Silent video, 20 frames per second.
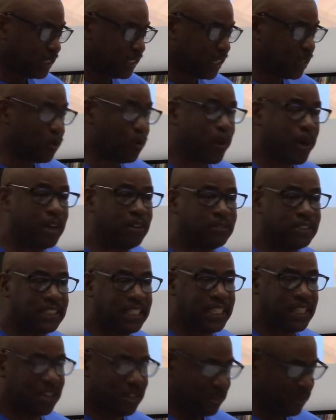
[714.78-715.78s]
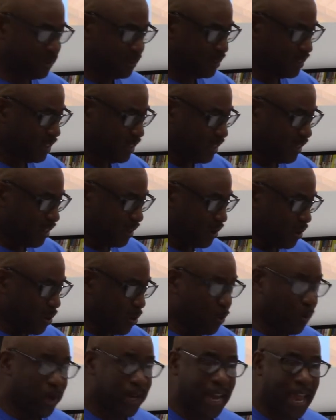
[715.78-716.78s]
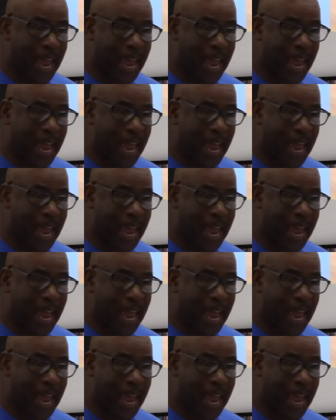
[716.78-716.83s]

said, "Well, Gino, what